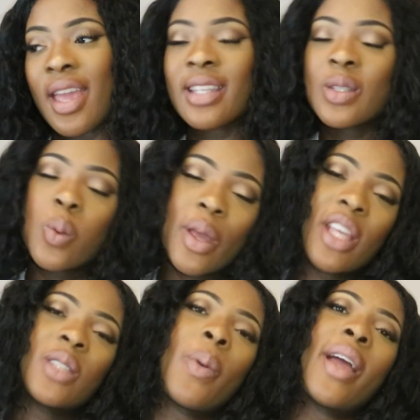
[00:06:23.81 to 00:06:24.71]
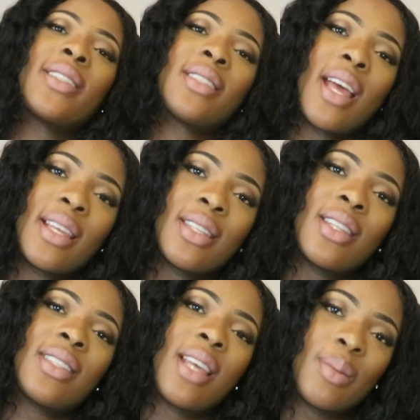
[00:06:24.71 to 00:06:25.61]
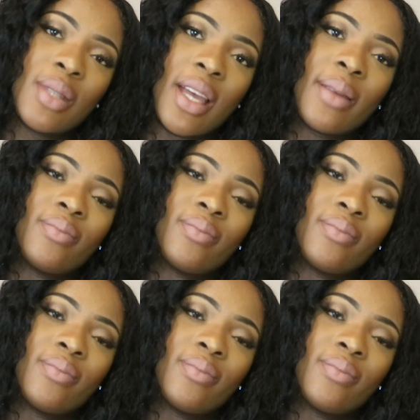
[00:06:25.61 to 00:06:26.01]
it's weird, but it's nice at the same time.